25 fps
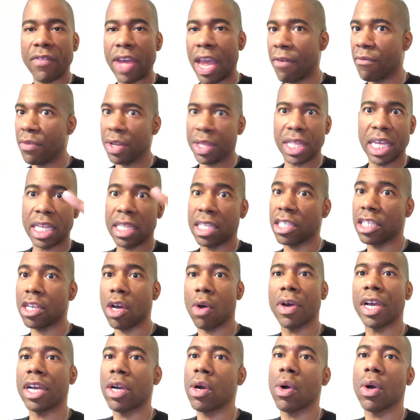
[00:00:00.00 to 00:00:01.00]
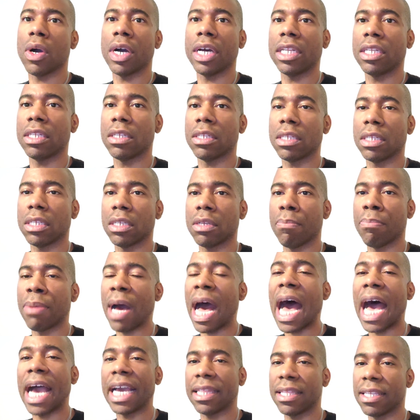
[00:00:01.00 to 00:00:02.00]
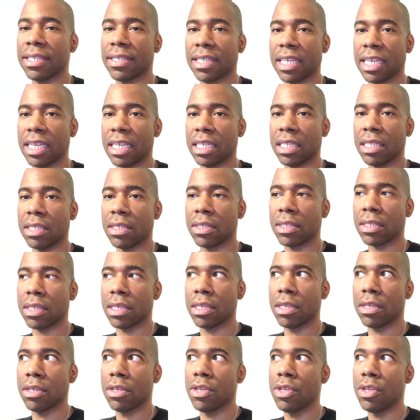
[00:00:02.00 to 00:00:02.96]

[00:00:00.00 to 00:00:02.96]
of everything that's going on behind the scenes.